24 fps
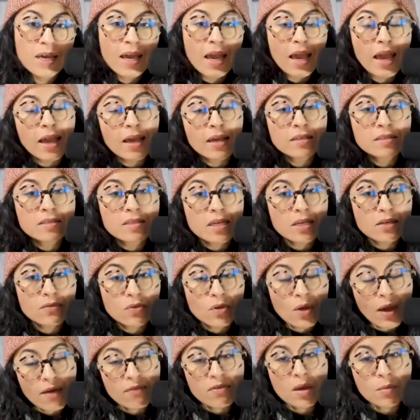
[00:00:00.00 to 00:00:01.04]
And if
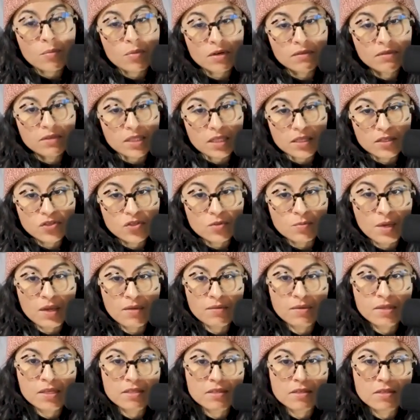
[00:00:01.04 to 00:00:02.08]
you have that privilege,
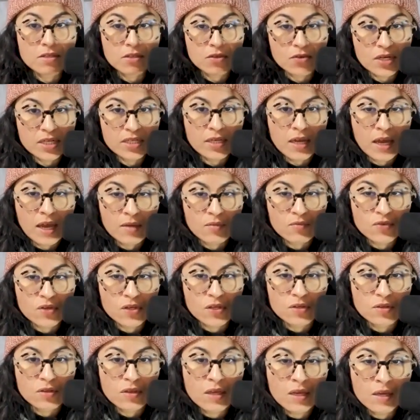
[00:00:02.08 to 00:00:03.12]
maybe this is a great time for
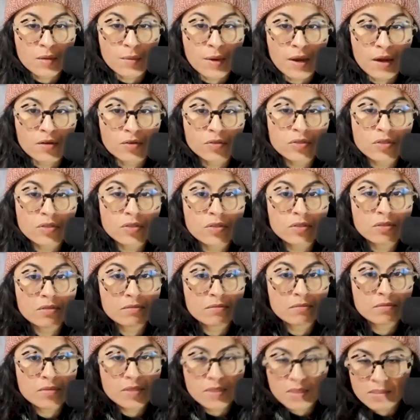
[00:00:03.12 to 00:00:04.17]
you to think about
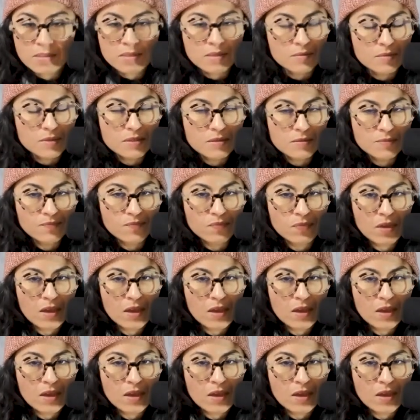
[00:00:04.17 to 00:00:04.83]
systems.